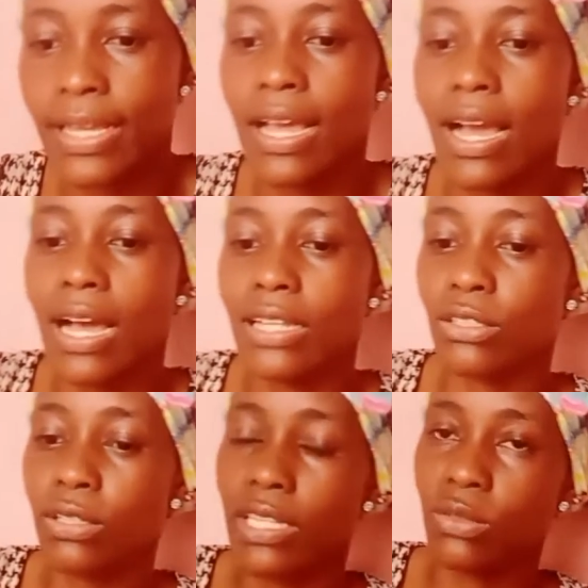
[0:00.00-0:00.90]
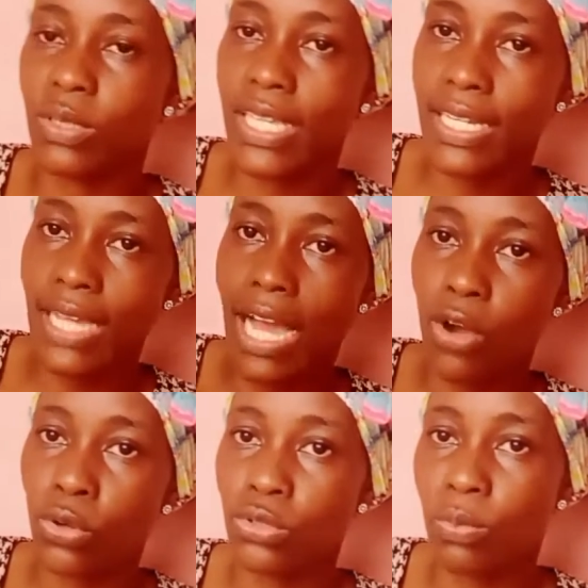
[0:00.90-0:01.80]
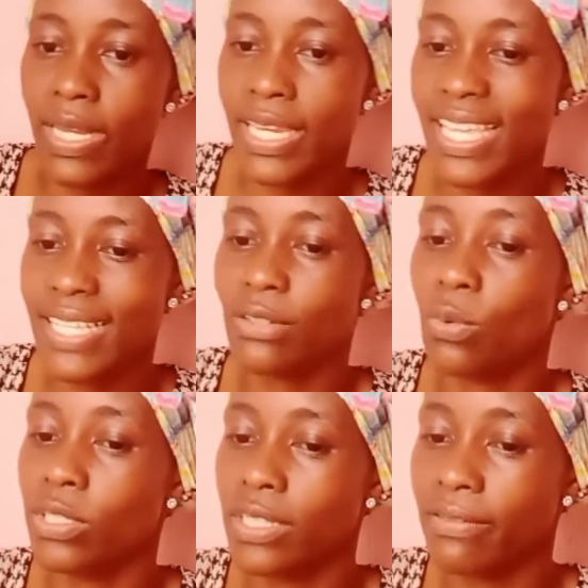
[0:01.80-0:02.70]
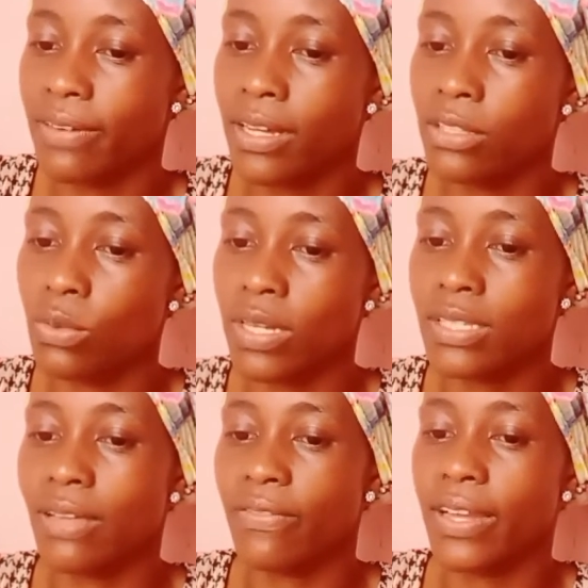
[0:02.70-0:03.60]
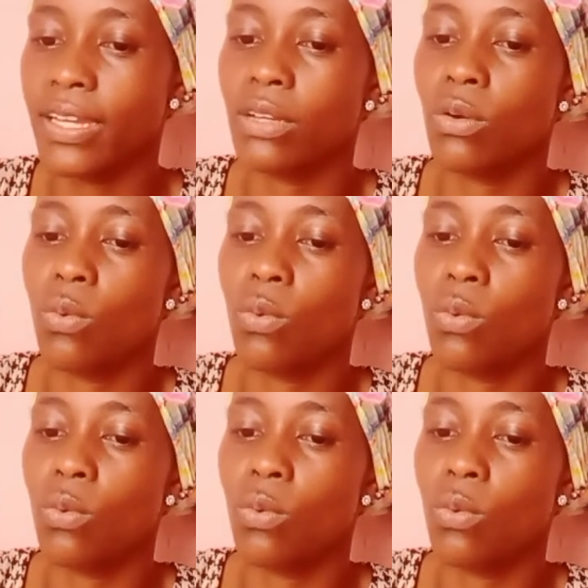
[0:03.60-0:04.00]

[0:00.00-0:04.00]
so that we get how to manage whatever you are suffering well.